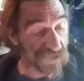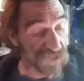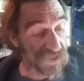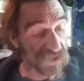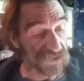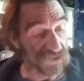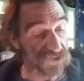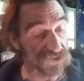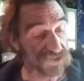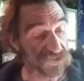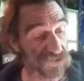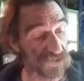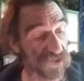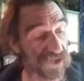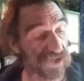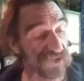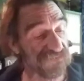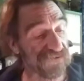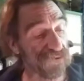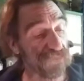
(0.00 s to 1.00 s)
the
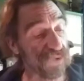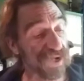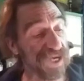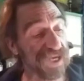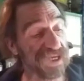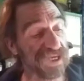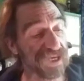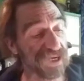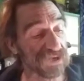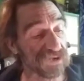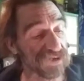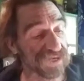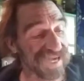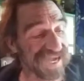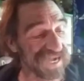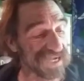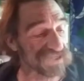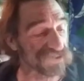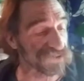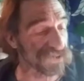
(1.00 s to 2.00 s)
story of a weed killer,
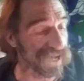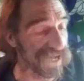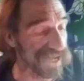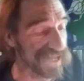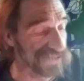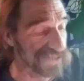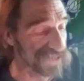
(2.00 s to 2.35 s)
cancer, and the